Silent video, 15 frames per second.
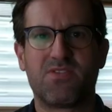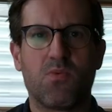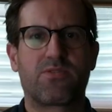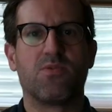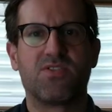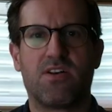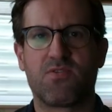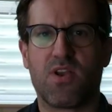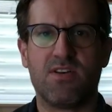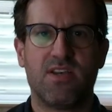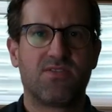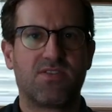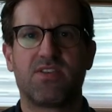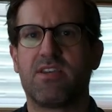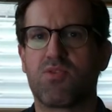for
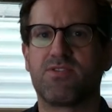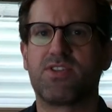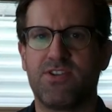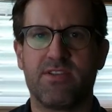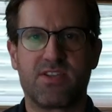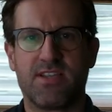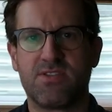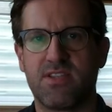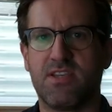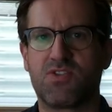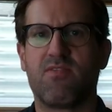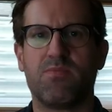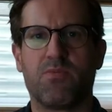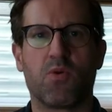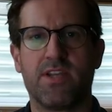Strava. So shout
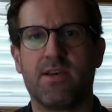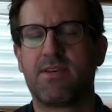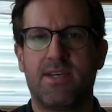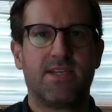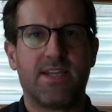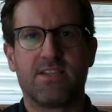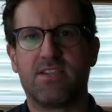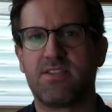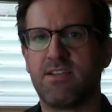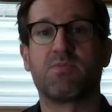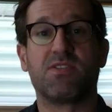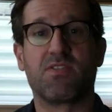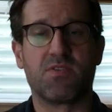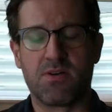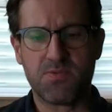out to Justin for
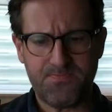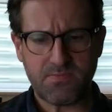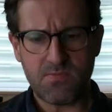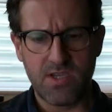creating that.